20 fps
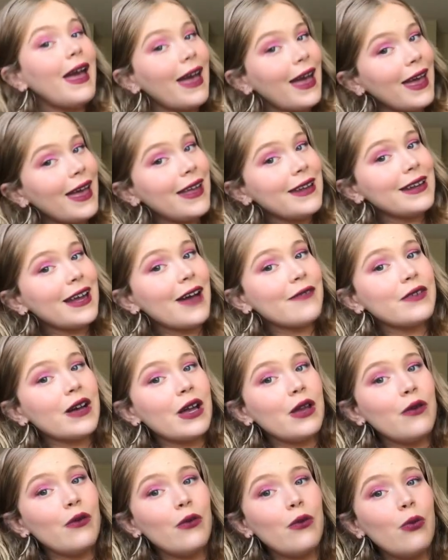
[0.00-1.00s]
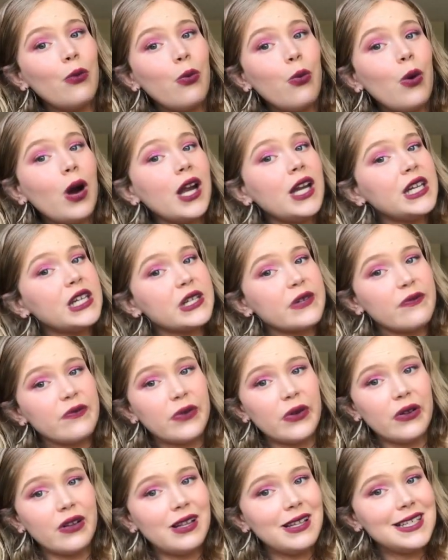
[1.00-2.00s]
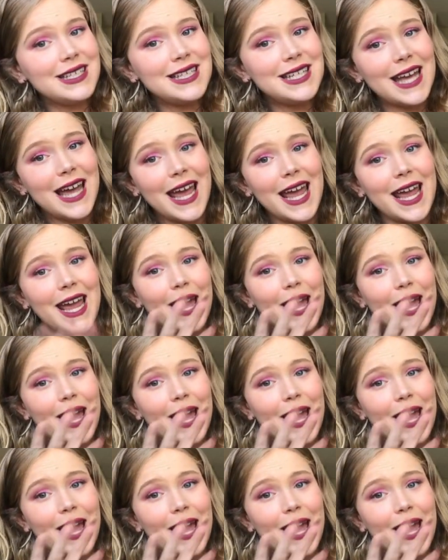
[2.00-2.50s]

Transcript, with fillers: And have a wonderful day.